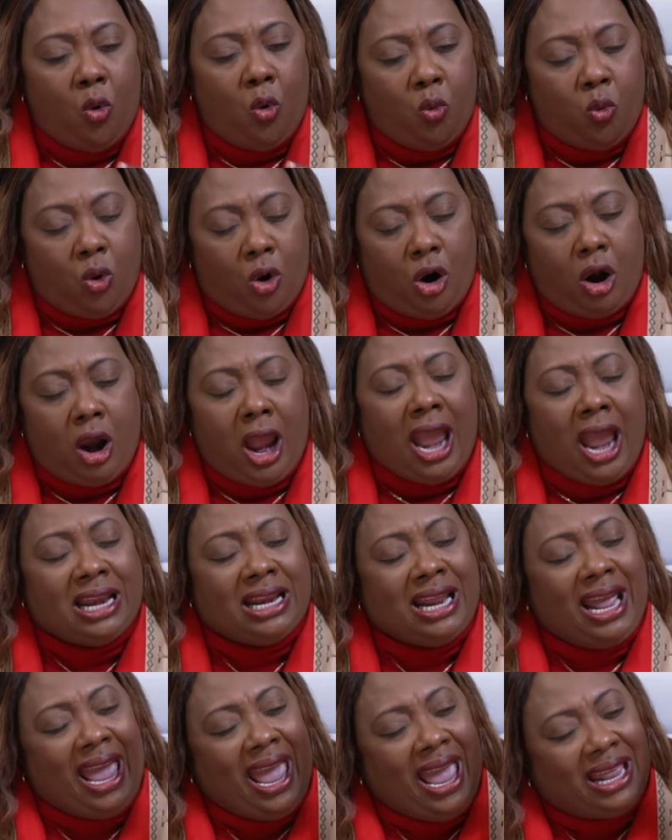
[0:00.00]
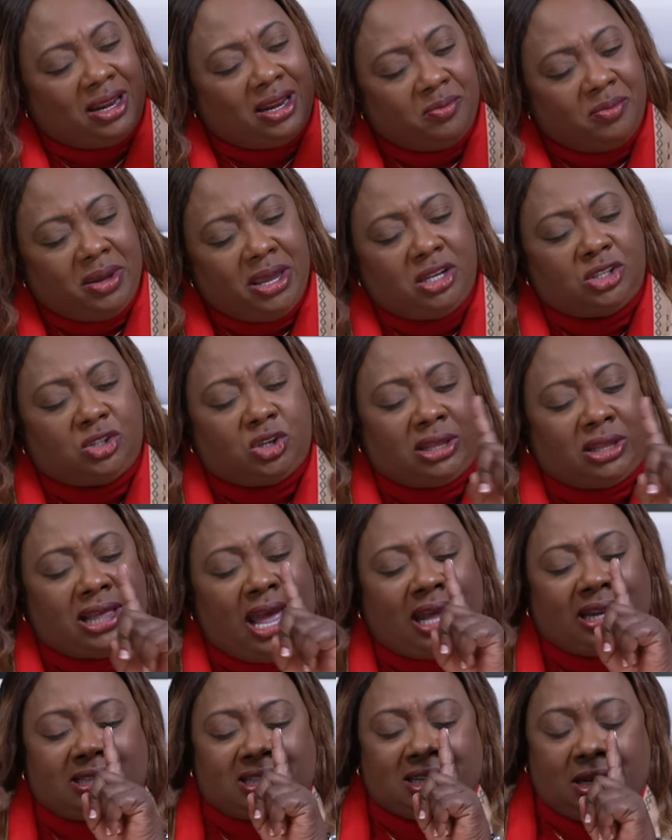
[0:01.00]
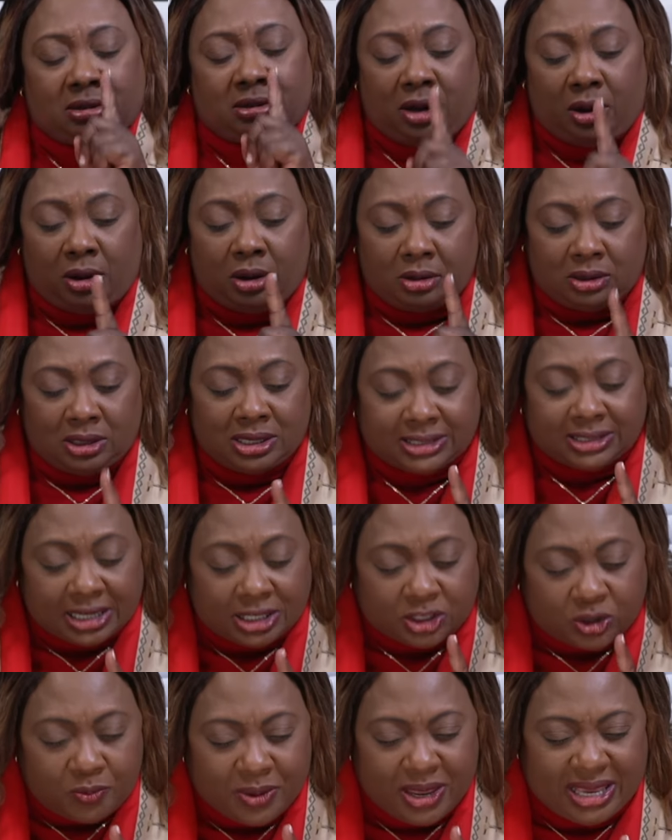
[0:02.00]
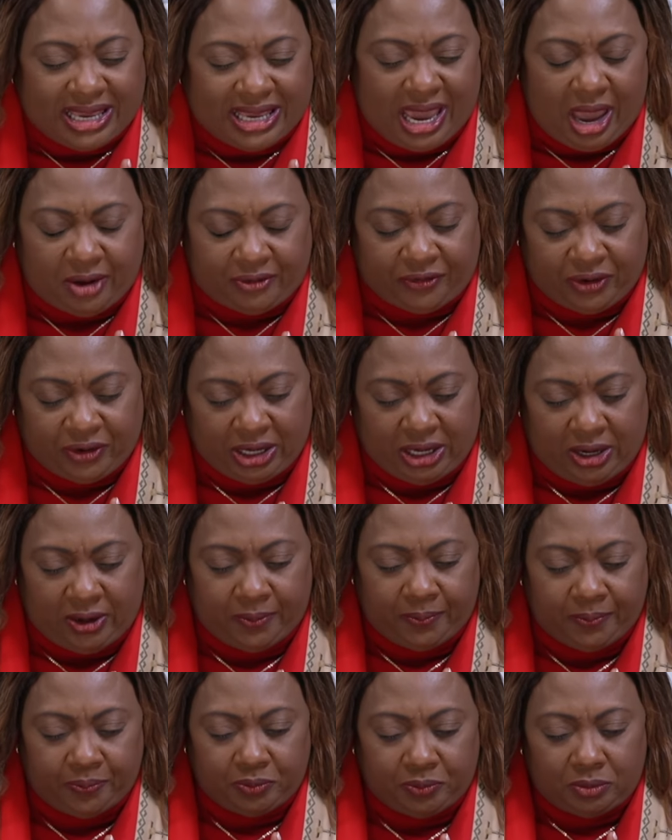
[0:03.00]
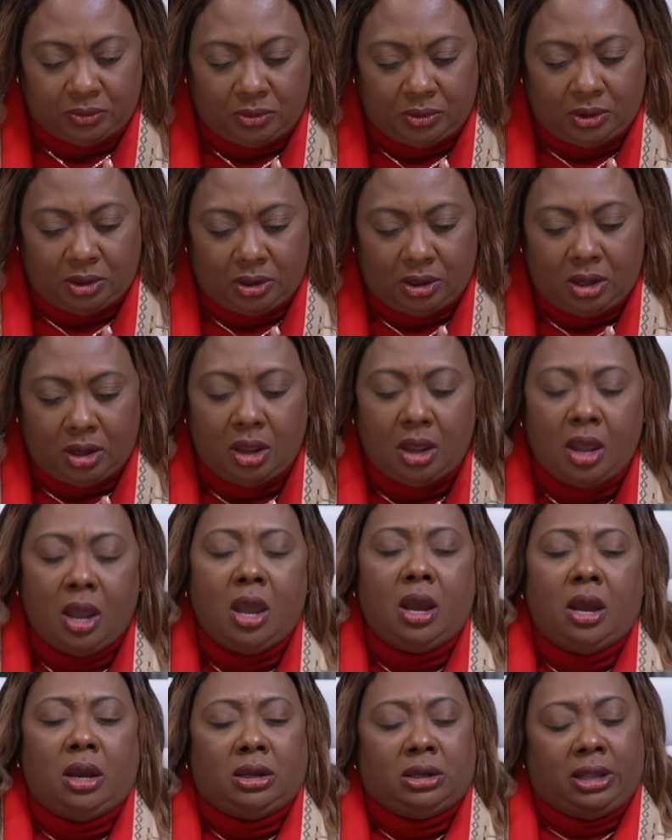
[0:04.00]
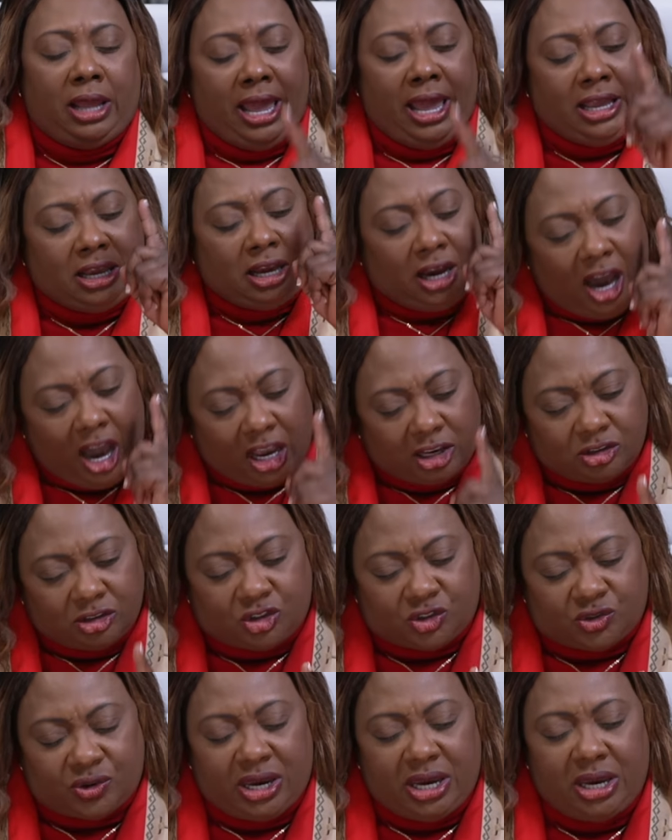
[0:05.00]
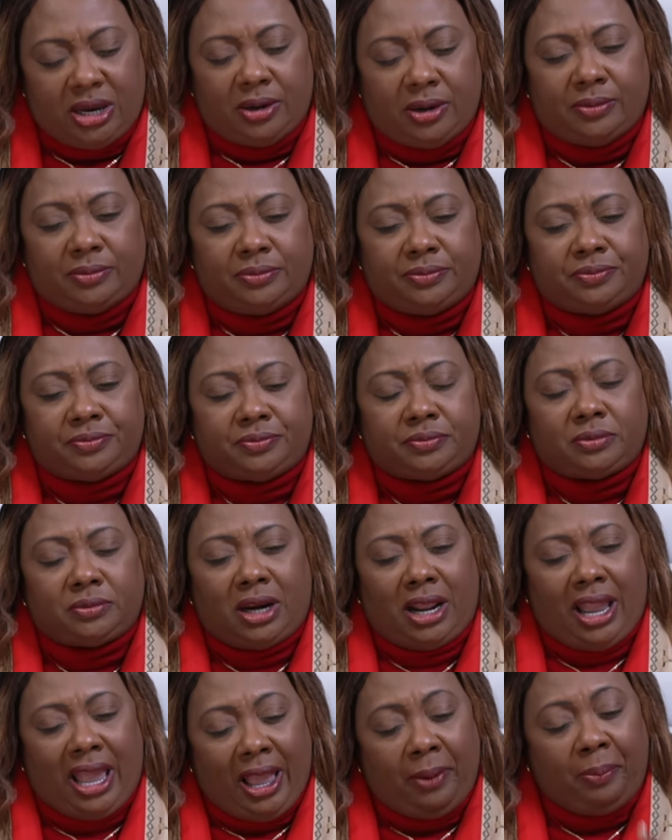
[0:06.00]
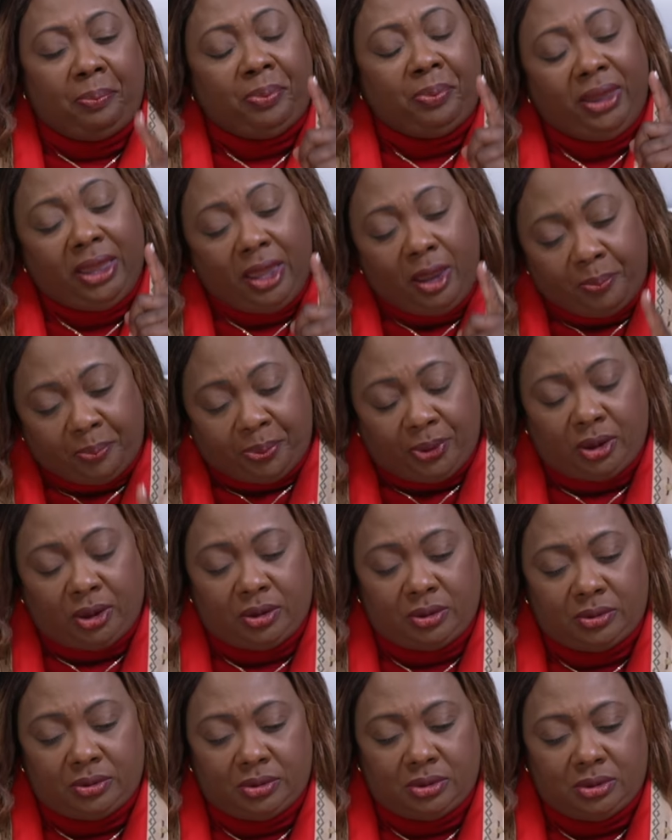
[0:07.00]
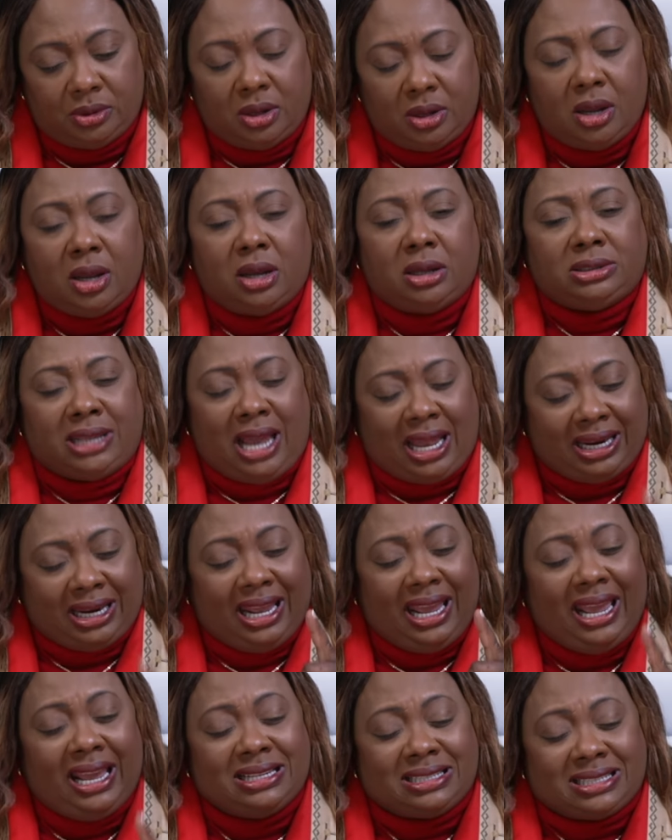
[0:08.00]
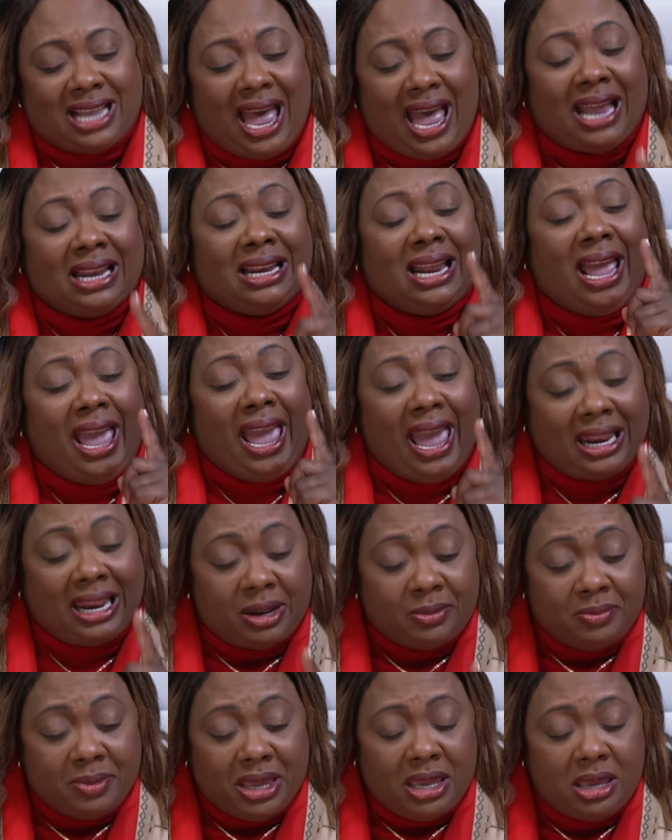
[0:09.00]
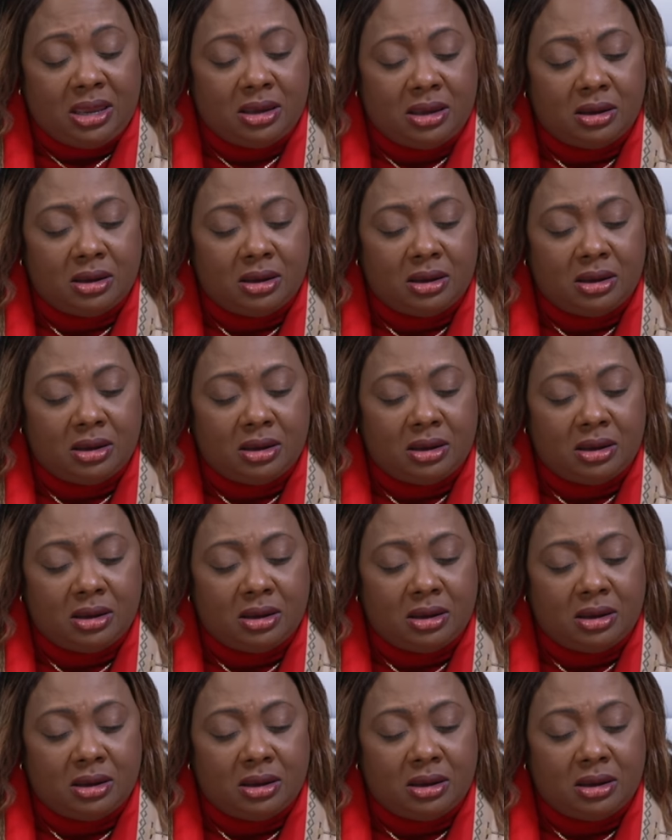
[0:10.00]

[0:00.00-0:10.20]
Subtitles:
were an enemy to that. Listen to me carefully. A country, a people that is an enemy